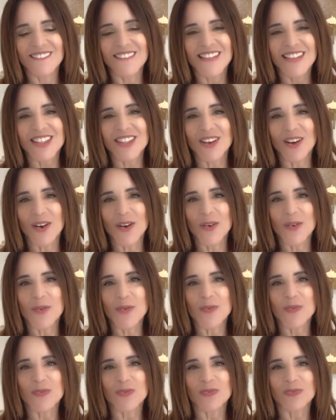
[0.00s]
So
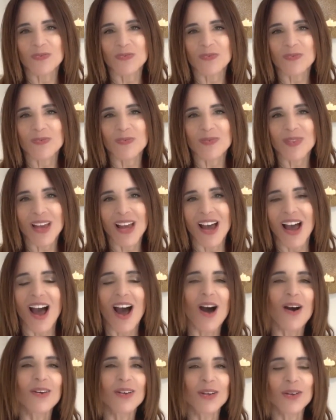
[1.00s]

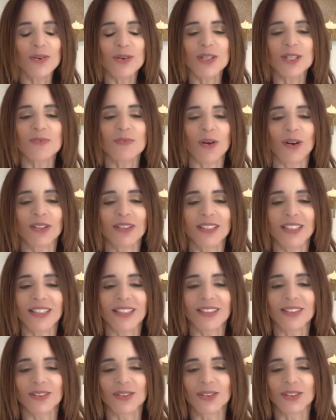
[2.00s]
how you're
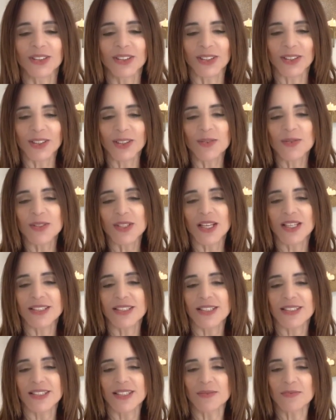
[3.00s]
responding to
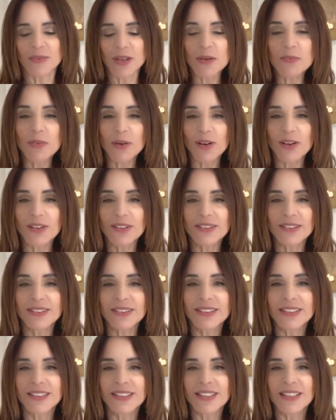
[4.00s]
circumstances and people
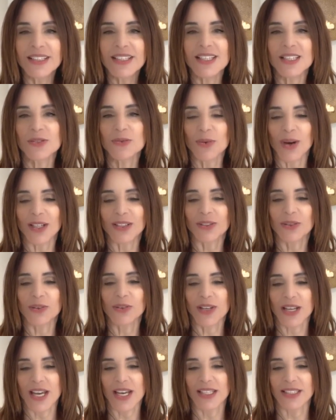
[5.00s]
is what
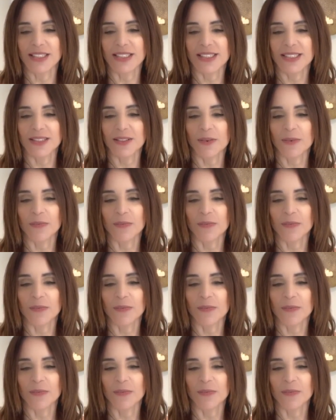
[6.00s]
creates.